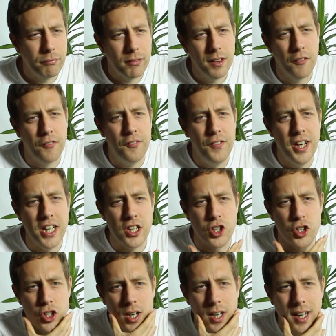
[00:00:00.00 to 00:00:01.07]
The
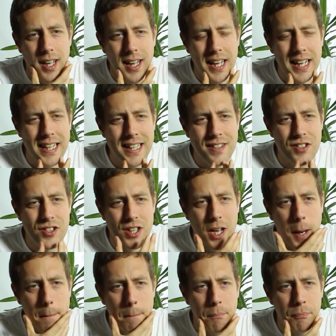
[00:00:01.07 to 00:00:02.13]
finish is,
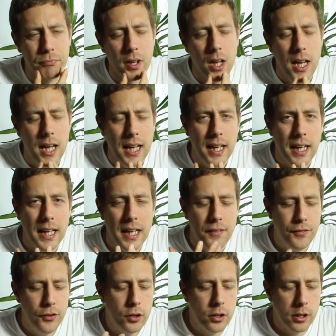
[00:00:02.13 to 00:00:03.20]

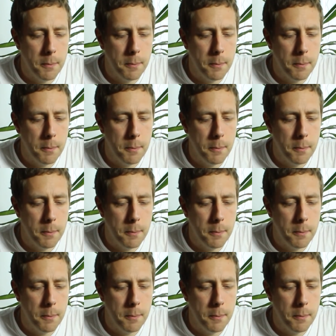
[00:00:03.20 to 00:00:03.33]
if you can